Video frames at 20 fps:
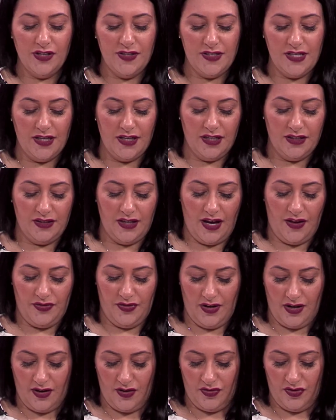say
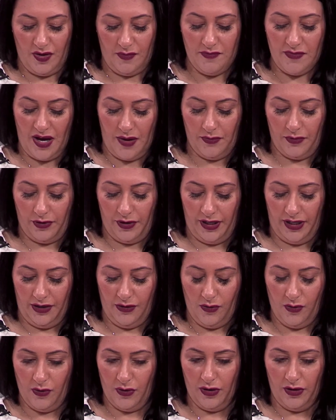that the memory
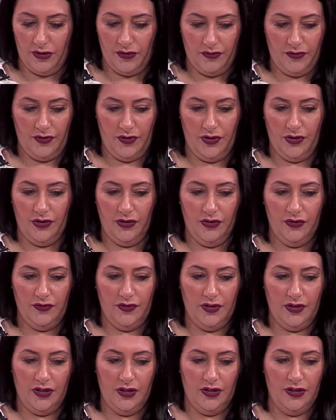or
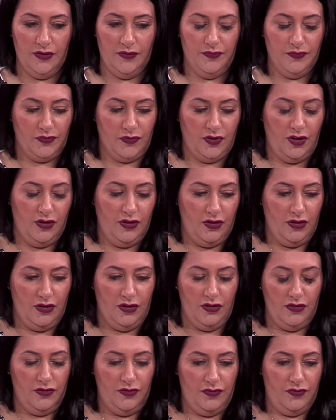the
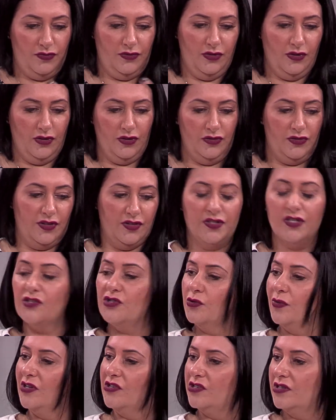
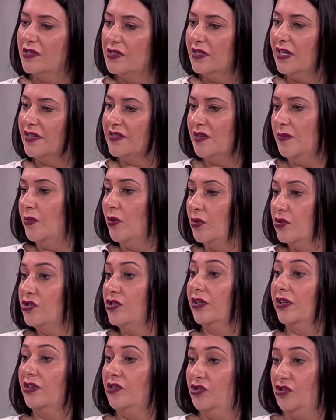situation is less
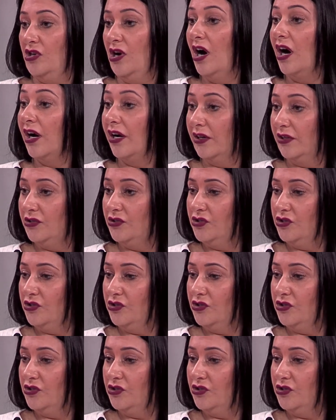emotionally charged